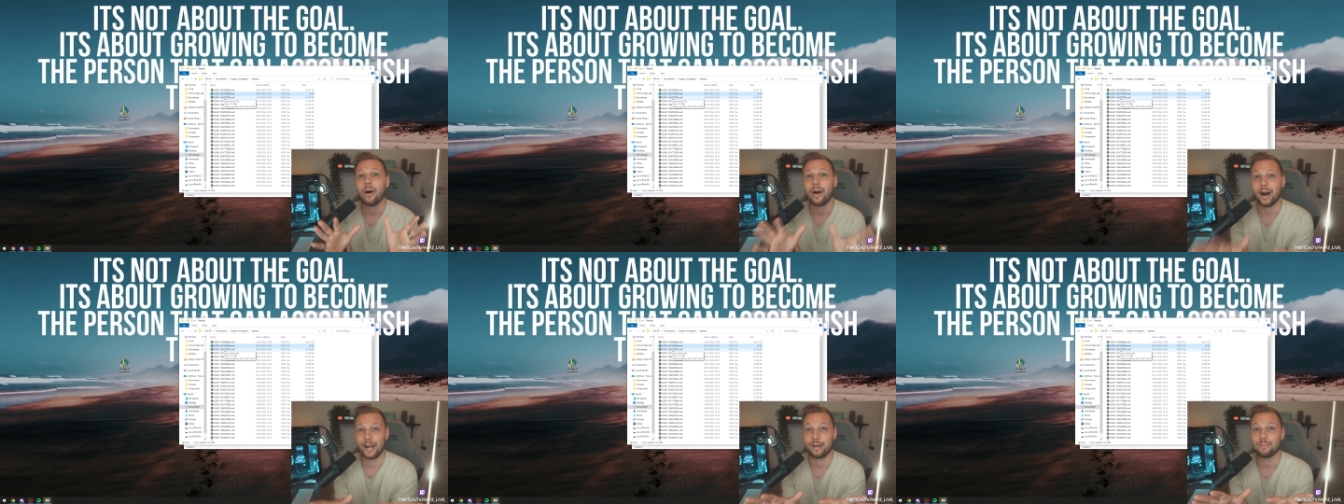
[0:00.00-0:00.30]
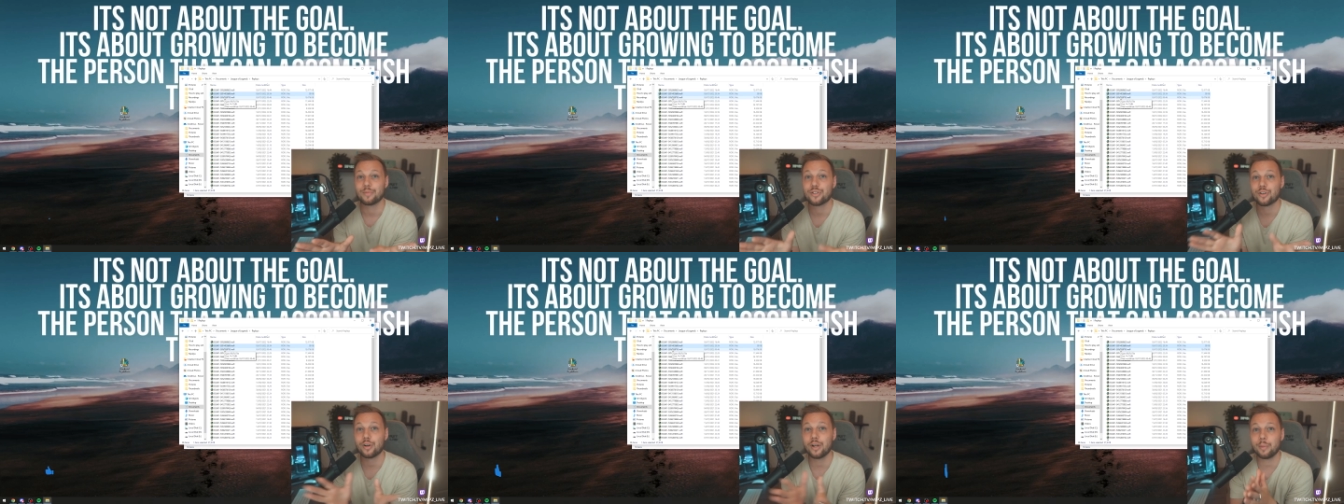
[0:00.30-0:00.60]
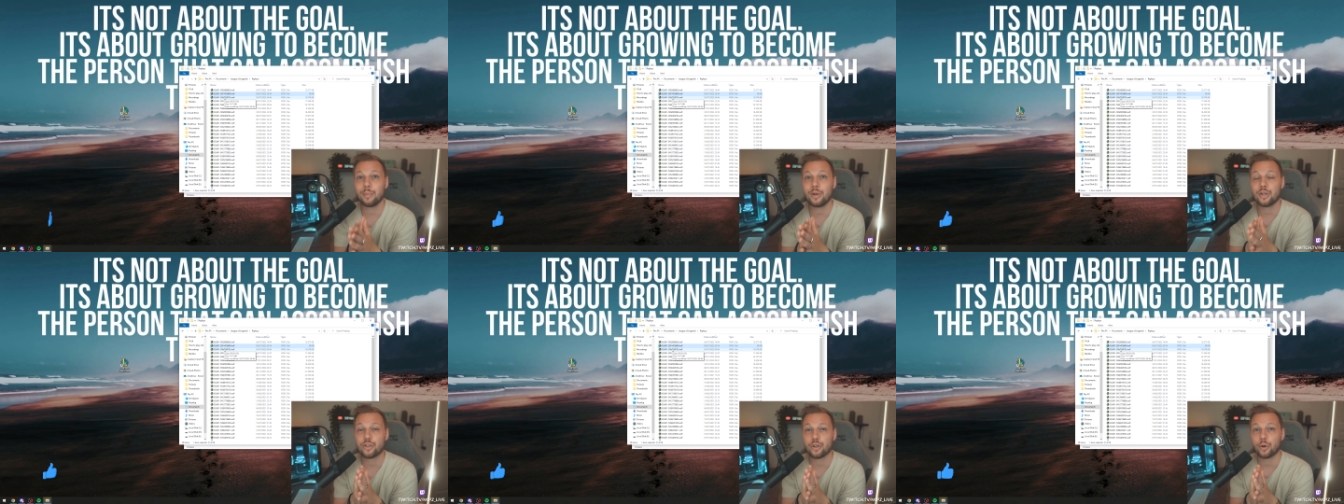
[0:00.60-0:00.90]
All right, so let
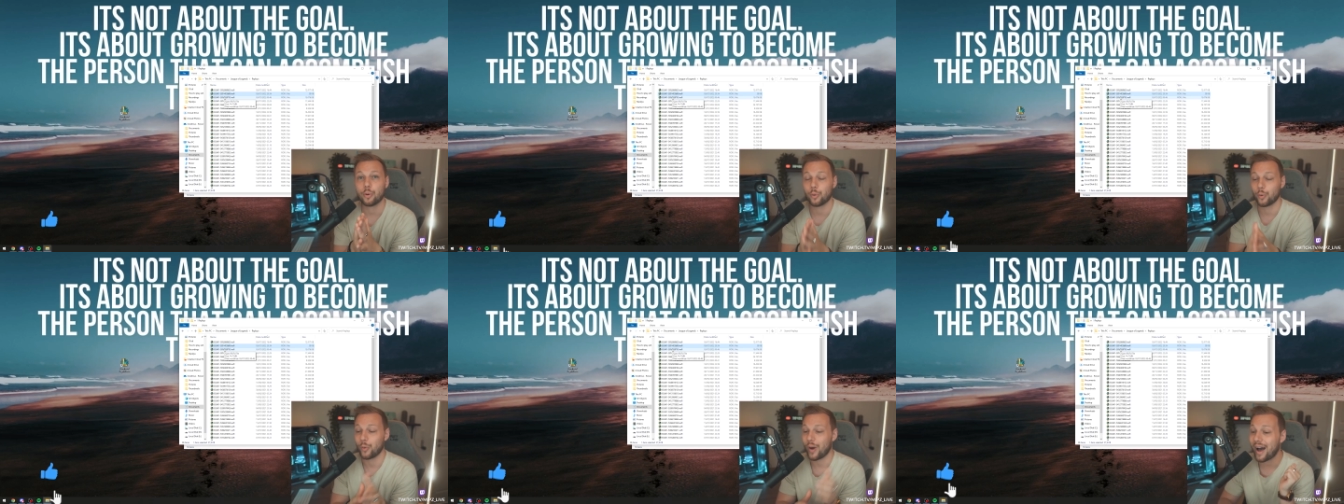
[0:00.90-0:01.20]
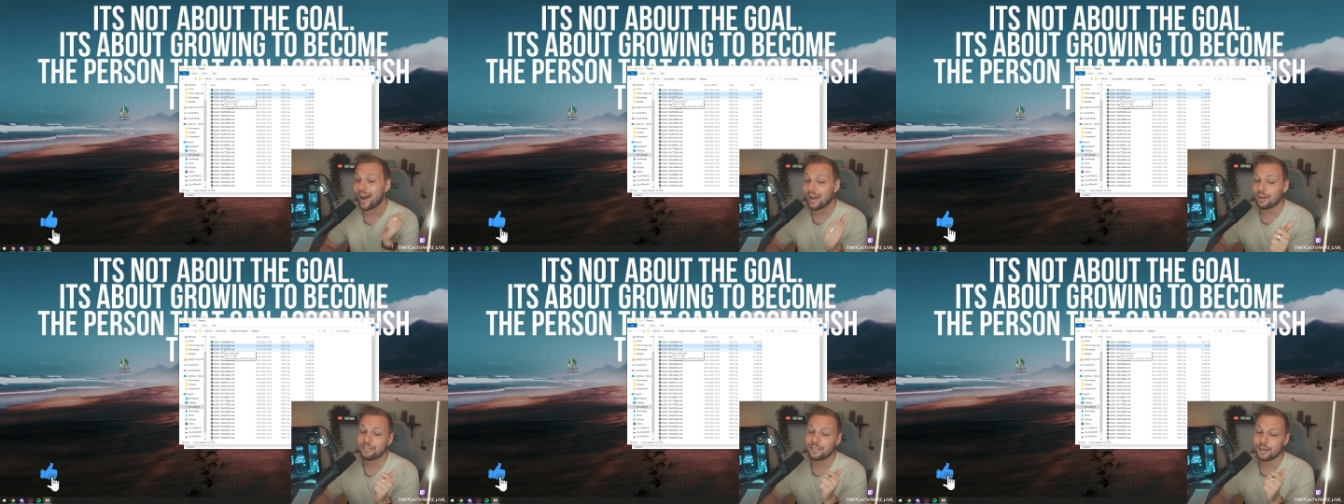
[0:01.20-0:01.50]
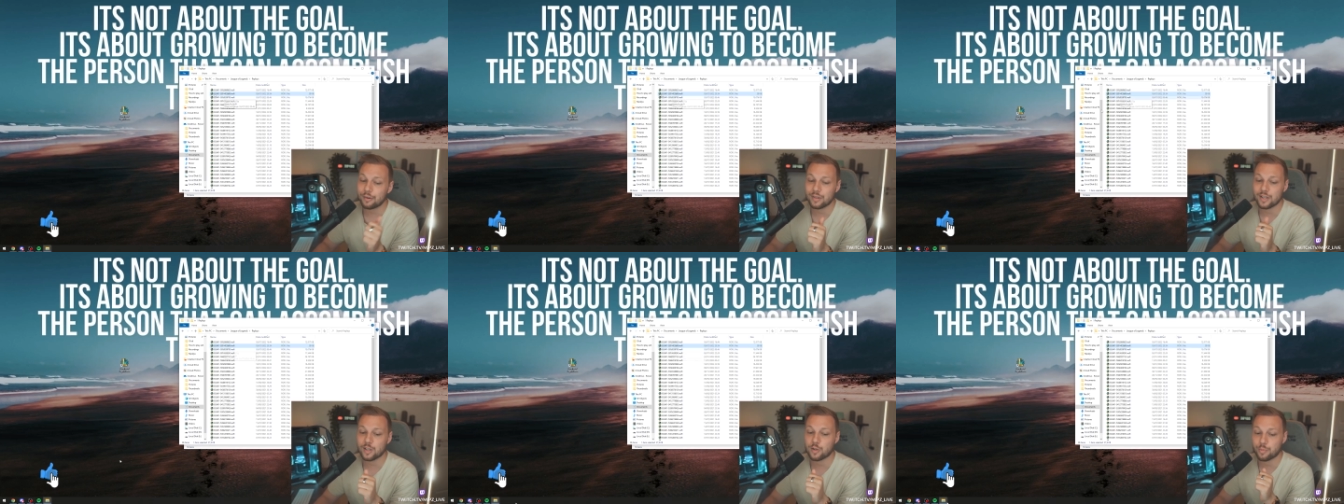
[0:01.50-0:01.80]
me show you. I
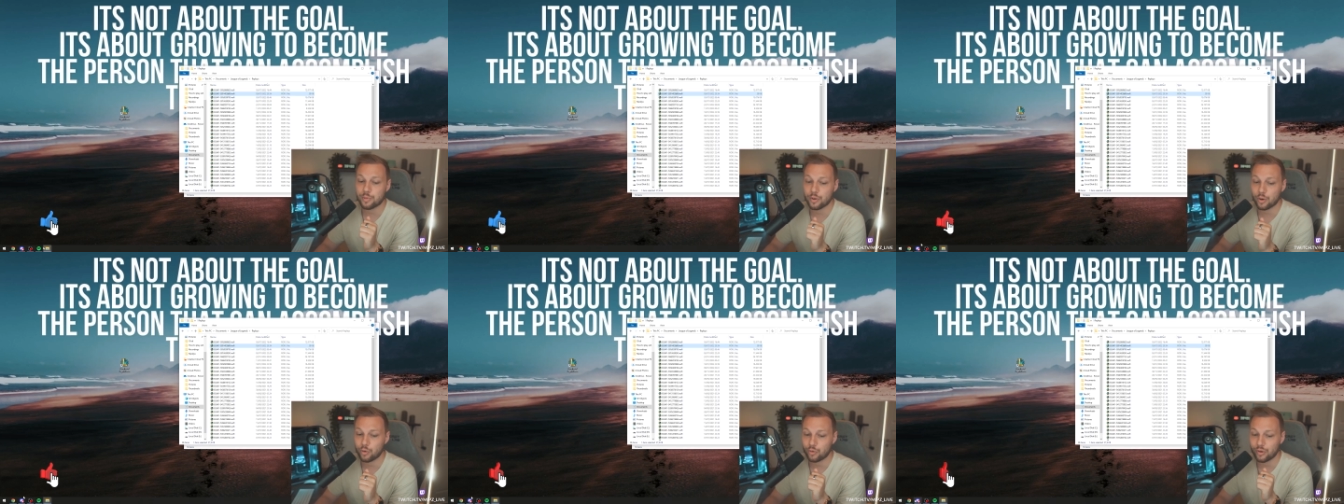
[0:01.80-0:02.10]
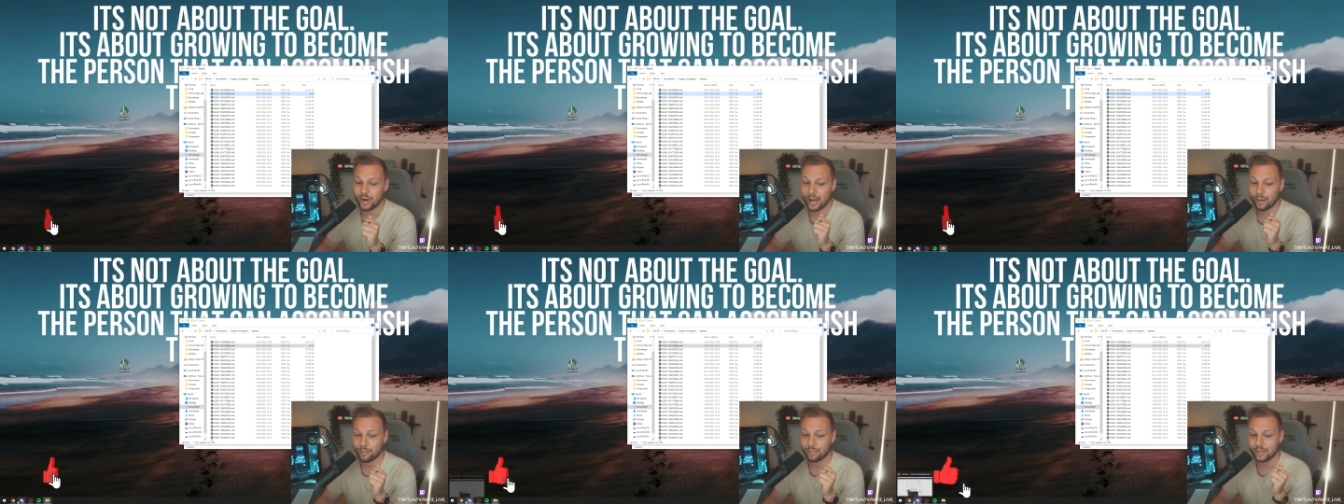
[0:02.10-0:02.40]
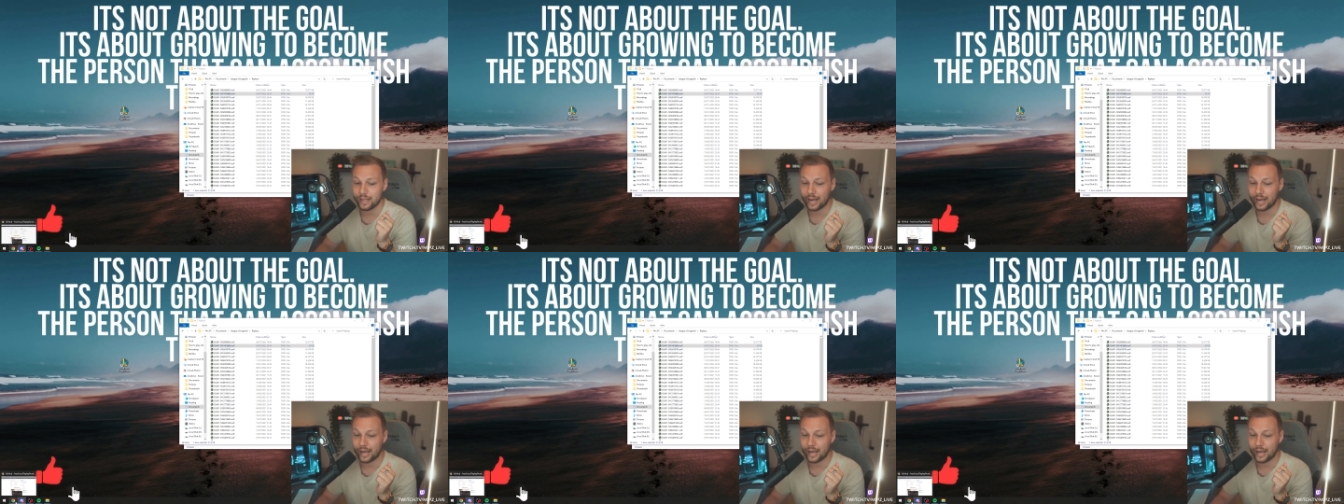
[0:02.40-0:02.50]
found this program